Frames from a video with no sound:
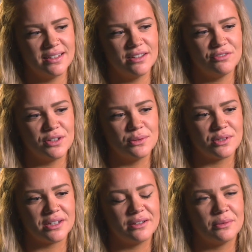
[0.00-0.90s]
It feels
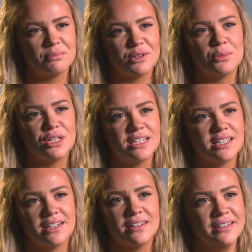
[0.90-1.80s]
like a
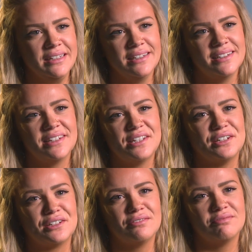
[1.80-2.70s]
community
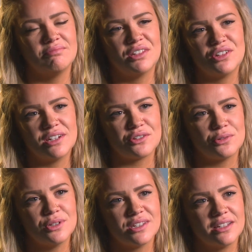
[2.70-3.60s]
here with
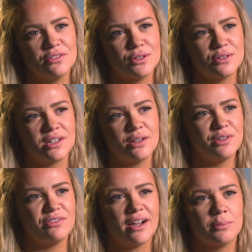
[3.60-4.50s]
traditional music. It feels like a wee
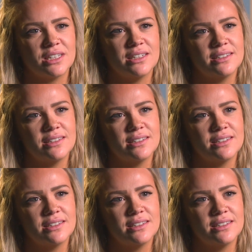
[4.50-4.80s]
family.